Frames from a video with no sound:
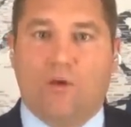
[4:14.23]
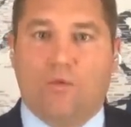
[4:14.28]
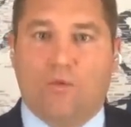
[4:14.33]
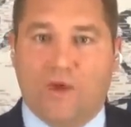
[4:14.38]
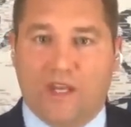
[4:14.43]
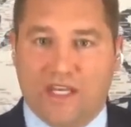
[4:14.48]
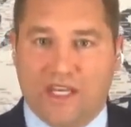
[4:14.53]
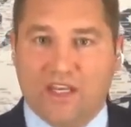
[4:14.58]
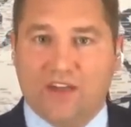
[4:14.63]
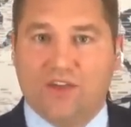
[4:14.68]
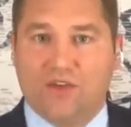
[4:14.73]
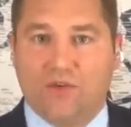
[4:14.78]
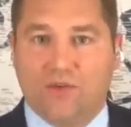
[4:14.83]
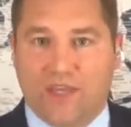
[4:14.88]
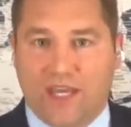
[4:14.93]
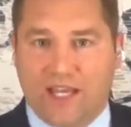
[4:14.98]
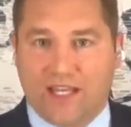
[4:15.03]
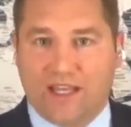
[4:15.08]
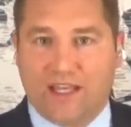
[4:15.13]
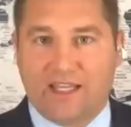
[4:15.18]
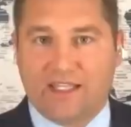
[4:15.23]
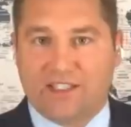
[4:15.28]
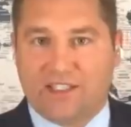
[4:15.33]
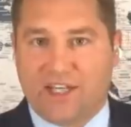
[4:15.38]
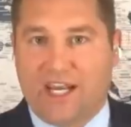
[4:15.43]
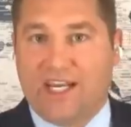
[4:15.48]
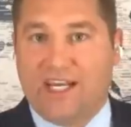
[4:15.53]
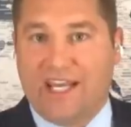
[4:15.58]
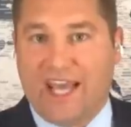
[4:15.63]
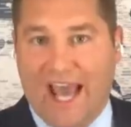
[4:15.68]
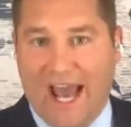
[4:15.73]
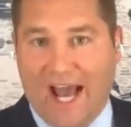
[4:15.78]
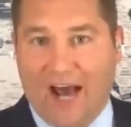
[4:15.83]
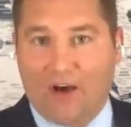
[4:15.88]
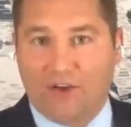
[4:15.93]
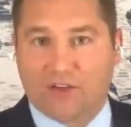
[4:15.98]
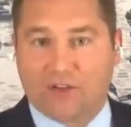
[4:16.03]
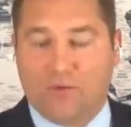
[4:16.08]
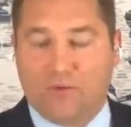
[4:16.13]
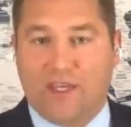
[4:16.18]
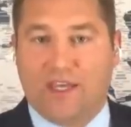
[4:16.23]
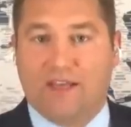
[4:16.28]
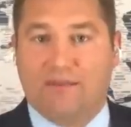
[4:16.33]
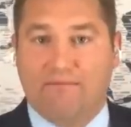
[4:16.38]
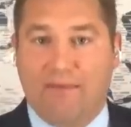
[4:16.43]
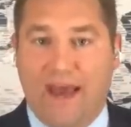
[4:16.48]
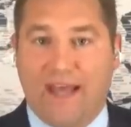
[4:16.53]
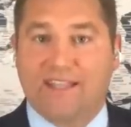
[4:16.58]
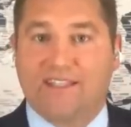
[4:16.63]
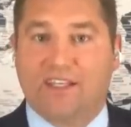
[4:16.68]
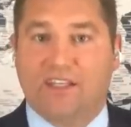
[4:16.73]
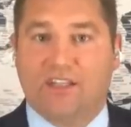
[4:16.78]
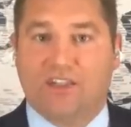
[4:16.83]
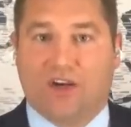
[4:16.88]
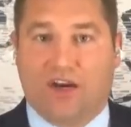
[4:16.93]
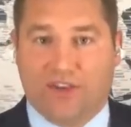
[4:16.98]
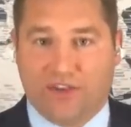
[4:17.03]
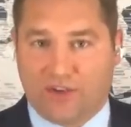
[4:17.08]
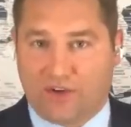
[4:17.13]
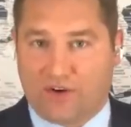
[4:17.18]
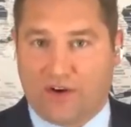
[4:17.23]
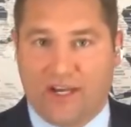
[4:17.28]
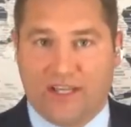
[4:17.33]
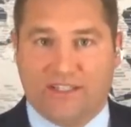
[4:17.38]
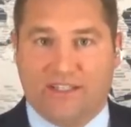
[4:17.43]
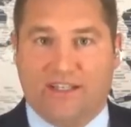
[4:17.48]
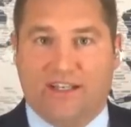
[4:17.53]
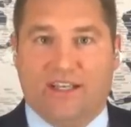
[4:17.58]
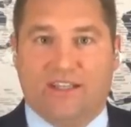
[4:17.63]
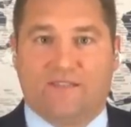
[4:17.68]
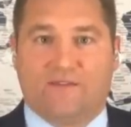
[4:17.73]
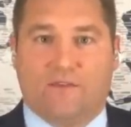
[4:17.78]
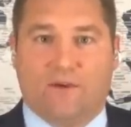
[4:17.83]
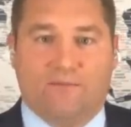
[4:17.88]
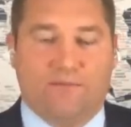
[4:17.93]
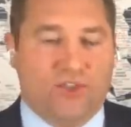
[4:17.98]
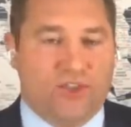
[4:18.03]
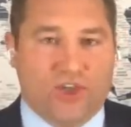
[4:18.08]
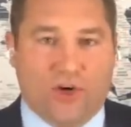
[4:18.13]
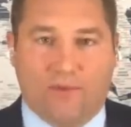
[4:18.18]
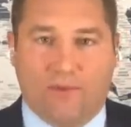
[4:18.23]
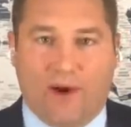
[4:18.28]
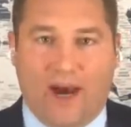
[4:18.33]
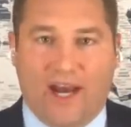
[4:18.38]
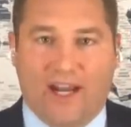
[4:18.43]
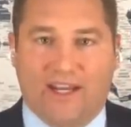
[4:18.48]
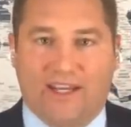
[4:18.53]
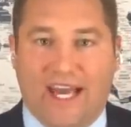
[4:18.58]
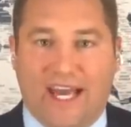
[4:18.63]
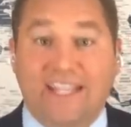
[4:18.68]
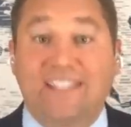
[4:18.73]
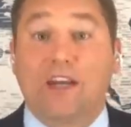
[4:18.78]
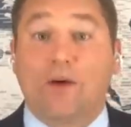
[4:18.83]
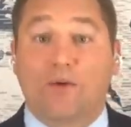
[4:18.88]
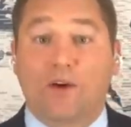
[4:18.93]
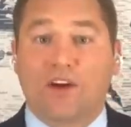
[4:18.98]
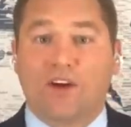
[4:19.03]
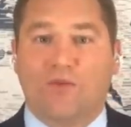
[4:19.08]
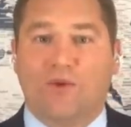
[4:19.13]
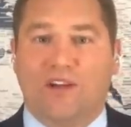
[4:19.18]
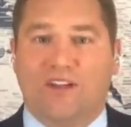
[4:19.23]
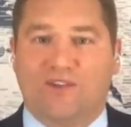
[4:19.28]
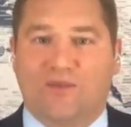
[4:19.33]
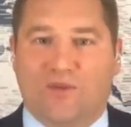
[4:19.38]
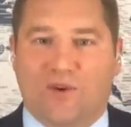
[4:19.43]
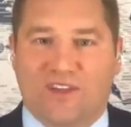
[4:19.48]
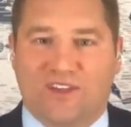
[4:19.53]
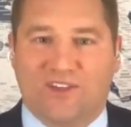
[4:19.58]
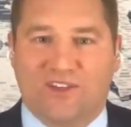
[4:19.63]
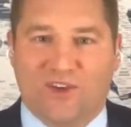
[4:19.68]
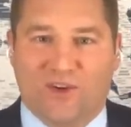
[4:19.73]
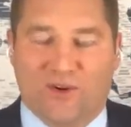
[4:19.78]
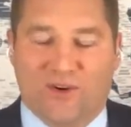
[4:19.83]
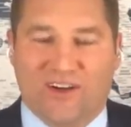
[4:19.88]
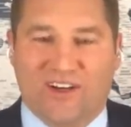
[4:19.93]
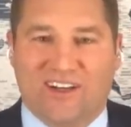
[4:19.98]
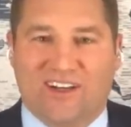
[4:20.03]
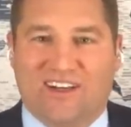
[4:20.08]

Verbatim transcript: We need to get Liz Cheney out so we can message on the craziness from Joe Biden. That's how we're going to win in 22.